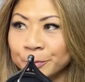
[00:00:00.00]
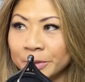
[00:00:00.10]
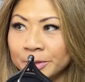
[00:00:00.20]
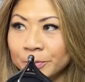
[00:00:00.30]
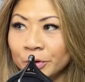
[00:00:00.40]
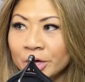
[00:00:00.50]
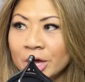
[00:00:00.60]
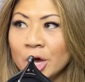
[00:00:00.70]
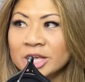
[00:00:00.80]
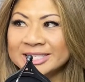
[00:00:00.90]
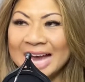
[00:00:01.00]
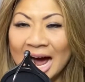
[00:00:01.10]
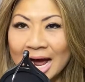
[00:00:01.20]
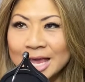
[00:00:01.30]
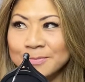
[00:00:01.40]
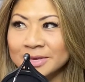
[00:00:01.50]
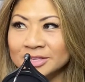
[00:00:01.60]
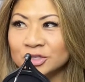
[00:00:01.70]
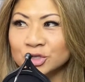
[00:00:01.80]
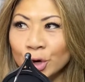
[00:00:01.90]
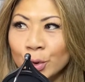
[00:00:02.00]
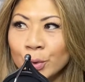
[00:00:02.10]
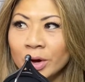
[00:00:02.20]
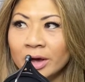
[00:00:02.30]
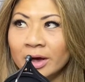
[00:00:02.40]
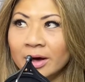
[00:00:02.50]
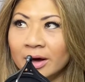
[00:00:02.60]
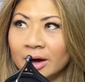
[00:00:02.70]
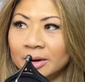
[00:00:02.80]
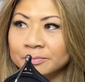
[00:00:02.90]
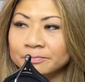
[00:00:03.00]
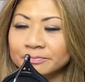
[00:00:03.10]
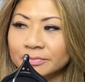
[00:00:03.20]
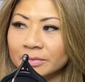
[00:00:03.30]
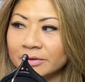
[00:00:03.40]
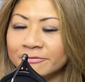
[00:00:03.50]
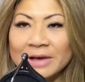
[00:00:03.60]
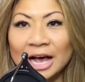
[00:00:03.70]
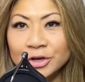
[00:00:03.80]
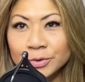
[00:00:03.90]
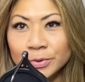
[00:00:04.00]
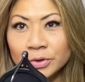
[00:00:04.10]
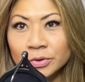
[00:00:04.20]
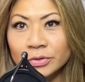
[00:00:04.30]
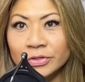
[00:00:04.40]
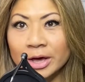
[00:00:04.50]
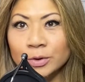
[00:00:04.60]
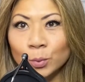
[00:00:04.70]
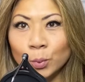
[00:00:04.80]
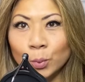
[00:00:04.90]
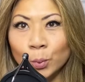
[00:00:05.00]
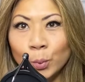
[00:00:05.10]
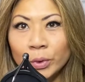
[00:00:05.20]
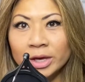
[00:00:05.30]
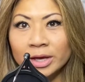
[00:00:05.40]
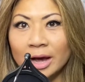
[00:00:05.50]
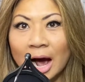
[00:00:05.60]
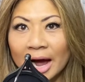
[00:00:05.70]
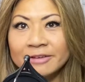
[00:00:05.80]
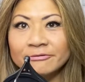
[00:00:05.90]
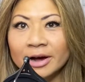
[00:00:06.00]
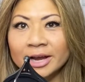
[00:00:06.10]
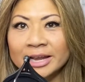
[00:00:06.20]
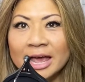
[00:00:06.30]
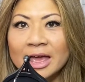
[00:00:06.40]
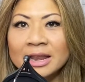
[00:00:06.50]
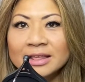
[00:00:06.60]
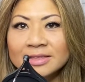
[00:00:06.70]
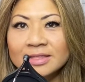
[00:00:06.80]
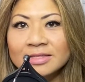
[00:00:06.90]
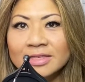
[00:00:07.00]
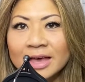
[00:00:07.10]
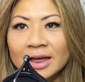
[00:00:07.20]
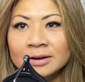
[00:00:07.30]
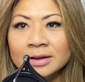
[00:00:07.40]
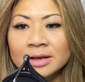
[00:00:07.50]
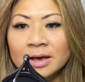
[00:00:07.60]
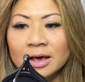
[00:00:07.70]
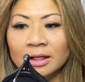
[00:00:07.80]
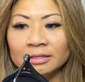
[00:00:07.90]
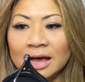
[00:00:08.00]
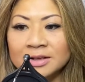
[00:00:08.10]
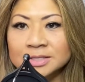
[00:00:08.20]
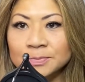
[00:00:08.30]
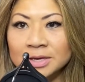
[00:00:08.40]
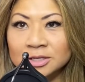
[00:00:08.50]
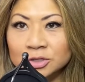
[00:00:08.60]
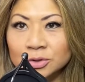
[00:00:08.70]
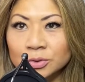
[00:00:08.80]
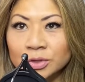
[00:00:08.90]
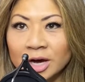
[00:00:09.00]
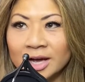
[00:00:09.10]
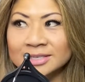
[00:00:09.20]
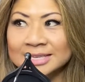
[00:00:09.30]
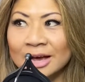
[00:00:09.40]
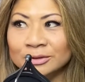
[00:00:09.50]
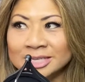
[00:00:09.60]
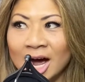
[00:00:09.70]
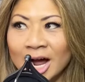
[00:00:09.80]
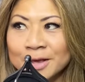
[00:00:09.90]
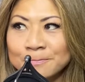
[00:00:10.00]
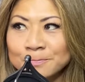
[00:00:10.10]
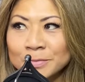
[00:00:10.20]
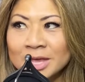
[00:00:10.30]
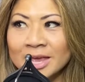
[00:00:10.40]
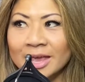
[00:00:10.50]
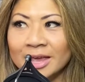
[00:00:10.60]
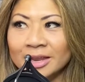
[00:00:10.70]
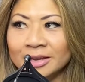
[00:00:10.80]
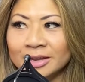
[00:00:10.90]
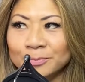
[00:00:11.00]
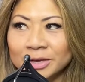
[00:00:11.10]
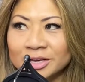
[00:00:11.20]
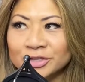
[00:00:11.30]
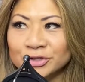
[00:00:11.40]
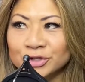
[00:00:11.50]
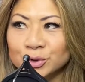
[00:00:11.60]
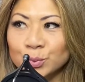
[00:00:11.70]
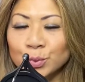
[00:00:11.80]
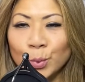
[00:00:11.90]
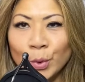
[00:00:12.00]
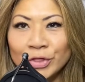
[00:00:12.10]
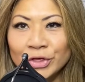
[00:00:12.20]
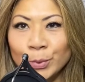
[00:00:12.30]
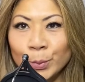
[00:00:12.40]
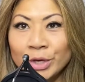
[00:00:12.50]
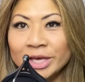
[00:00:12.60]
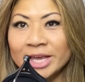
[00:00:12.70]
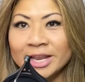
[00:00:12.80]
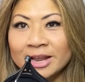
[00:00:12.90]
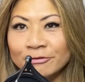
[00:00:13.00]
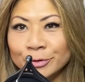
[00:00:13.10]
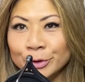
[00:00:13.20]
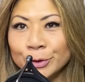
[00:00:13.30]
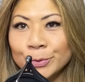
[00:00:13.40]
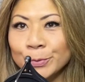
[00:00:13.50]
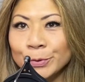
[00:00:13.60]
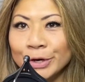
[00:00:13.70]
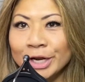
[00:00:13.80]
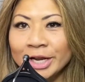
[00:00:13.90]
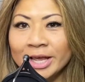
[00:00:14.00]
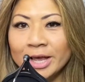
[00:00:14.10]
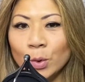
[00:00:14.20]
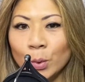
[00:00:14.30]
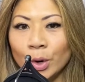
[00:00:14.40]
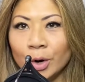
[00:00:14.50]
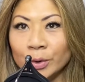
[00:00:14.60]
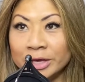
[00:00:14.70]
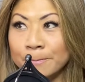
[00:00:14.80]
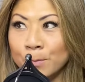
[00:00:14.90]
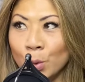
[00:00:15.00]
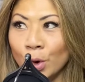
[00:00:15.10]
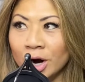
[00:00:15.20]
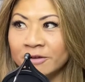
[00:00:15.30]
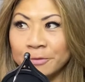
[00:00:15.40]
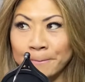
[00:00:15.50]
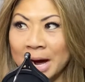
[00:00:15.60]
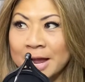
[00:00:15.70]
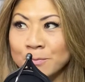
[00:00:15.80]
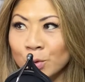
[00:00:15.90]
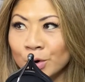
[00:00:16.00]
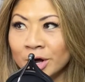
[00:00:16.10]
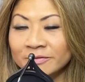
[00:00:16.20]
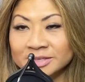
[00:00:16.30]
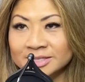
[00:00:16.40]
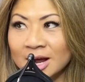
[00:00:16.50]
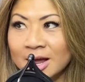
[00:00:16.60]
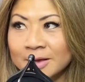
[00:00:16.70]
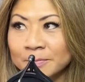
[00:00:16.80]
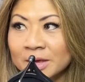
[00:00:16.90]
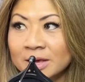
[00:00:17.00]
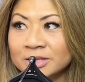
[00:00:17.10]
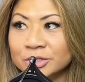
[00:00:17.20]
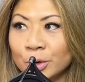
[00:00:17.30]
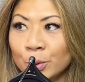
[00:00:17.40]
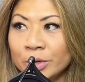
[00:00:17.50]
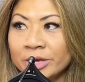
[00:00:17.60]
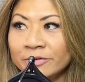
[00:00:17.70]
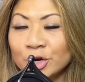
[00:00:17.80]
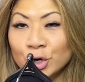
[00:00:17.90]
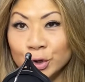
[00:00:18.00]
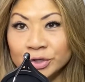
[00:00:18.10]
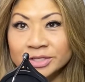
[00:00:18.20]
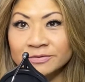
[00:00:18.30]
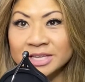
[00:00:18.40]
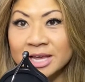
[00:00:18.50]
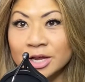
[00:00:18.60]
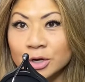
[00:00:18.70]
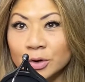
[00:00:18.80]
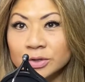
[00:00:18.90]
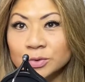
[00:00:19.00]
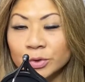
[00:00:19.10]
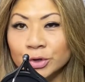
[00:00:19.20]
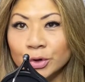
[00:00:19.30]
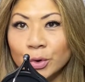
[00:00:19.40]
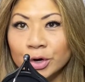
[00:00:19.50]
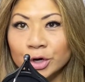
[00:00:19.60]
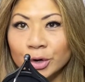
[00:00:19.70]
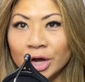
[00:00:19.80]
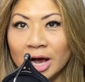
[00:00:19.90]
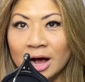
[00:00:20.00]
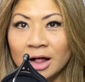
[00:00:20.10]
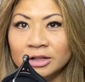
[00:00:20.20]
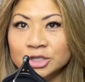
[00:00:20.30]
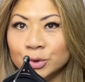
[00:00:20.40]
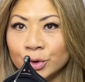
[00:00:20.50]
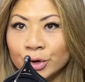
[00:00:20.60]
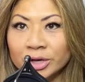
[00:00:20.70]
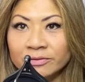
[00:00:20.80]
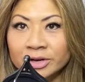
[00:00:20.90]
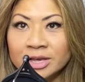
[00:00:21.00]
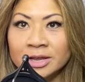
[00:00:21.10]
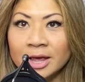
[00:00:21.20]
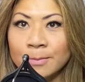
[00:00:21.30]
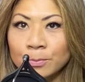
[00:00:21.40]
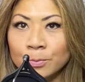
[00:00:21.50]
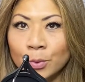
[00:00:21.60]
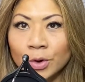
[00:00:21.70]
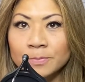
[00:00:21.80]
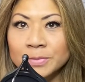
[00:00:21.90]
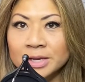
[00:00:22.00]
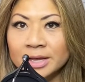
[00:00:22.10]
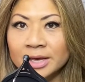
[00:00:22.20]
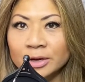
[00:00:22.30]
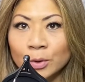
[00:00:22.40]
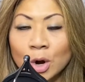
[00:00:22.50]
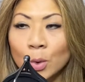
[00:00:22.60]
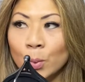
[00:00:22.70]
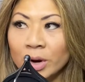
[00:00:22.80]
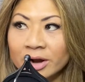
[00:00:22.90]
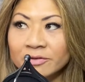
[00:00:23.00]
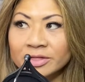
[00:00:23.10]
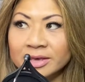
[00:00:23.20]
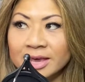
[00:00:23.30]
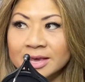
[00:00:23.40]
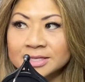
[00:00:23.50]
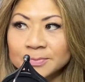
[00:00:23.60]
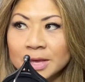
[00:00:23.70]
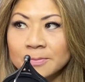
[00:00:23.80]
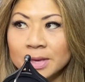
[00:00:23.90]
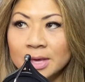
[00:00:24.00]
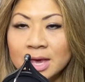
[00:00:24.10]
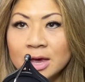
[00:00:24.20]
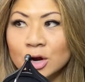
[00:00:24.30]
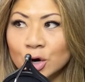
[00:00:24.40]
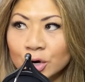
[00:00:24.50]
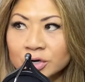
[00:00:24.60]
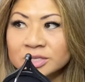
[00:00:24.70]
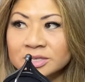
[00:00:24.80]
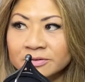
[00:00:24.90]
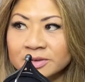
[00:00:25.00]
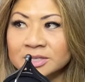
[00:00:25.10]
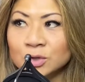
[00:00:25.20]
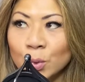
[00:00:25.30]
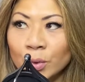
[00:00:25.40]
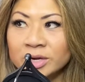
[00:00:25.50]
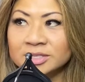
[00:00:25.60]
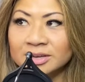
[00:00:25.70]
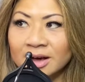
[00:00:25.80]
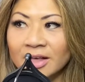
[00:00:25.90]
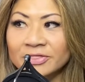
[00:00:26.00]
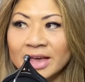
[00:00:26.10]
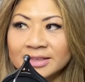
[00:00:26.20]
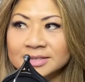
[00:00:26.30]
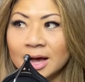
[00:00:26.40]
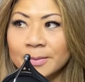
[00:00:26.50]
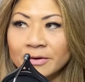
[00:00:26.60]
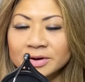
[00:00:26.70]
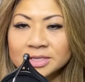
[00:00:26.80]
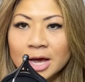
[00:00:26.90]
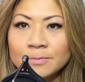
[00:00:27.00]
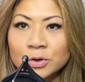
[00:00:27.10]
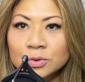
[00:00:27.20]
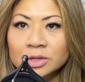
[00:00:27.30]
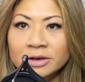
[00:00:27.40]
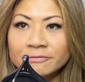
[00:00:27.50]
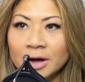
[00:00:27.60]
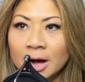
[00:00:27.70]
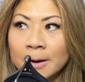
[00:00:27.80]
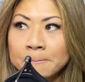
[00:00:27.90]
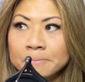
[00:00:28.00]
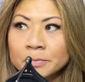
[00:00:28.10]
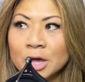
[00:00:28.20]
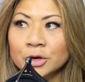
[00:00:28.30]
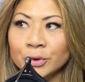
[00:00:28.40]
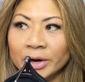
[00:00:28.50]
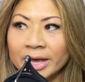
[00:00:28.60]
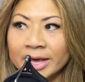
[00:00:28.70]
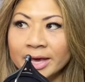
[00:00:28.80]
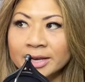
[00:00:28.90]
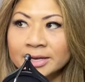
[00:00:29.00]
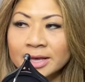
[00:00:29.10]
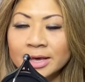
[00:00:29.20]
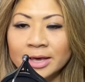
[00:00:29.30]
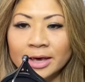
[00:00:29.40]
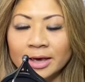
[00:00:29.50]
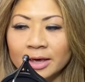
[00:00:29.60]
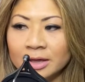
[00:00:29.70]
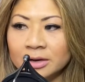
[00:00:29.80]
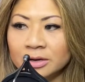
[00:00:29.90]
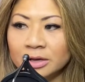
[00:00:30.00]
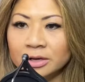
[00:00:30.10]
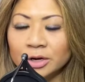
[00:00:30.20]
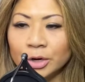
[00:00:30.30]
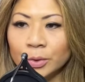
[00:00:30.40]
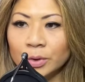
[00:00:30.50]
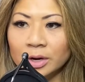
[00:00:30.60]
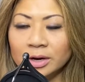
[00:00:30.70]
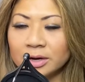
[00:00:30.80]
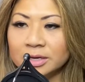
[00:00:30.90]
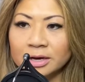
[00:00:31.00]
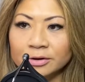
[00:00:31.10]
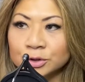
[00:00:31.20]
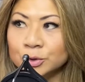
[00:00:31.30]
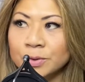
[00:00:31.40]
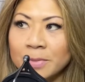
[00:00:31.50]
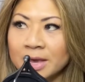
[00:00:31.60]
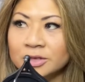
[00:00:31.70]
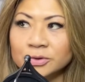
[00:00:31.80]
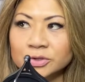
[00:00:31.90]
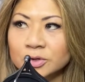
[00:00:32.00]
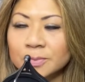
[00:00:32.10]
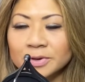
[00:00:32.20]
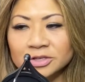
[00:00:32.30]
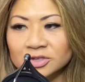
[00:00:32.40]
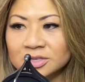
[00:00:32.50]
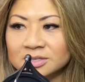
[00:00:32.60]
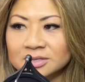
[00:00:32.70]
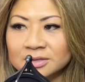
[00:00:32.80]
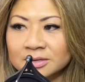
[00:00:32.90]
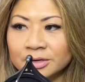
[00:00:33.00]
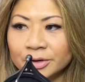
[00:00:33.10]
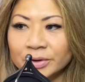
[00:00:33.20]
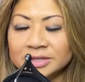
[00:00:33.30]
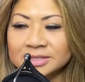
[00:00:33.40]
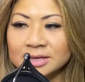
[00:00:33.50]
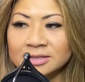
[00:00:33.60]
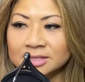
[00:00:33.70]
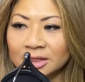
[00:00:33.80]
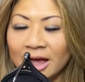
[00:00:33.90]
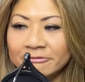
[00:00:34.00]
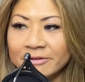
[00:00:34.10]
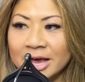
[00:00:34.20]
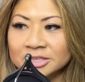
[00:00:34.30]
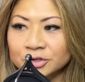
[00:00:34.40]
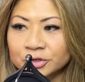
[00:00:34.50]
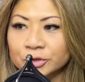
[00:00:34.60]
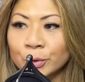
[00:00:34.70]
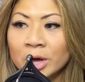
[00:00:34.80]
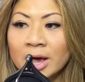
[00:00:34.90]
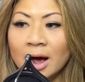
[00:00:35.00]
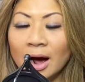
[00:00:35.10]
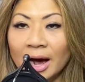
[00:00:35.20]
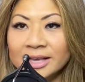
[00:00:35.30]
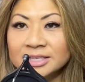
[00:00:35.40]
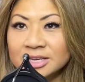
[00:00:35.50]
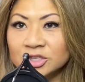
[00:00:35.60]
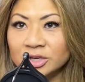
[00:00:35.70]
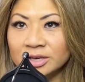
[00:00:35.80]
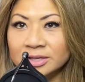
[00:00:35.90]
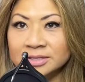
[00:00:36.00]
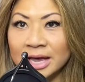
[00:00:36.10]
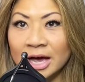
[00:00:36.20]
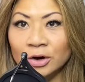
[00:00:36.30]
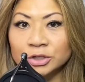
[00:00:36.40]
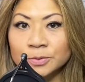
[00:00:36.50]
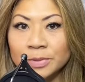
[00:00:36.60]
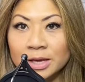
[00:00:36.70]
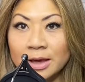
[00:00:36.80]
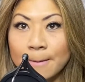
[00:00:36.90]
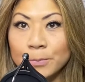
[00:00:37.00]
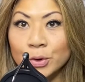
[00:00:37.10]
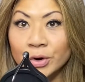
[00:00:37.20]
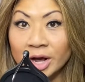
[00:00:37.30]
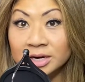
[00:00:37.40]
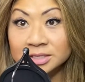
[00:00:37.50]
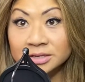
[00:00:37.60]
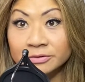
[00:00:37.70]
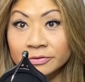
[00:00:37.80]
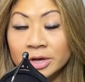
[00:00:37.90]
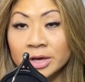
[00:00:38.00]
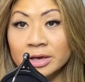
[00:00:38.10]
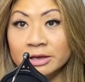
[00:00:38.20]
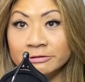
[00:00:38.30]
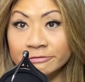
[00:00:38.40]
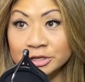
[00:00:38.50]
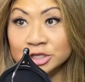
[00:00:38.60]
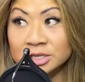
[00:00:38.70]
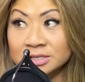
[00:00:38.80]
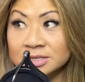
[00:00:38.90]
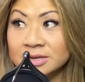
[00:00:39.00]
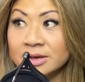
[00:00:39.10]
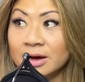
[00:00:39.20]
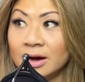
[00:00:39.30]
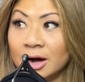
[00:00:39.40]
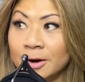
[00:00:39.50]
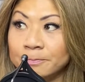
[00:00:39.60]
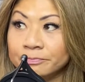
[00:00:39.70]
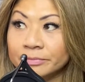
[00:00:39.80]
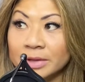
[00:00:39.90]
people. Time is so valuable that I find anything that allows me to cut down time, and because there's the one thing we can never recuperate or get more of or buy more of is time. So even cursive, taking notes when you're going to go to college or even in a board meeting, whatever the case may be, cursive is going to cut that time. Every time you lift up your hand and doing manuscript, it's just it's a lot faster. So I teach kids how to be productive, efficient, and